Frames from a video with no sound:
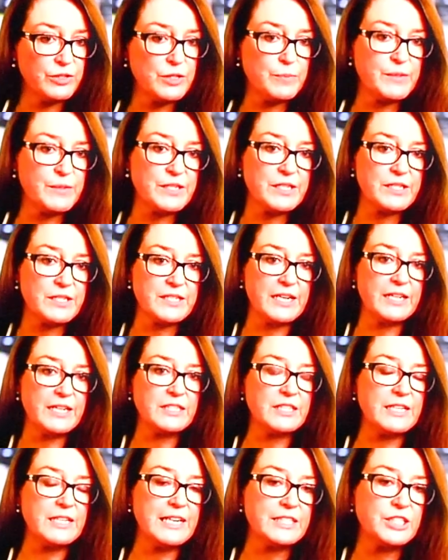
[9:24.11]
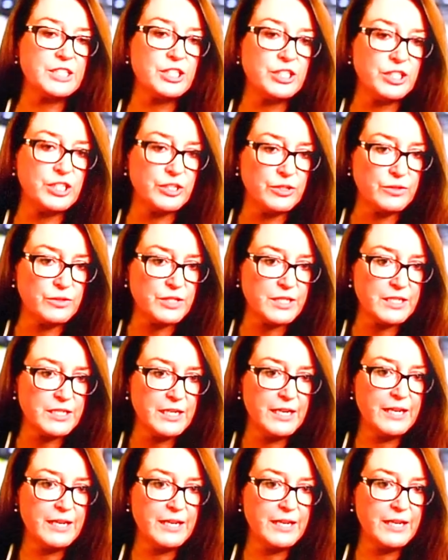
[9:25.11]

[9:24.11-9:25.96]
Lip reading: but societal attitudes,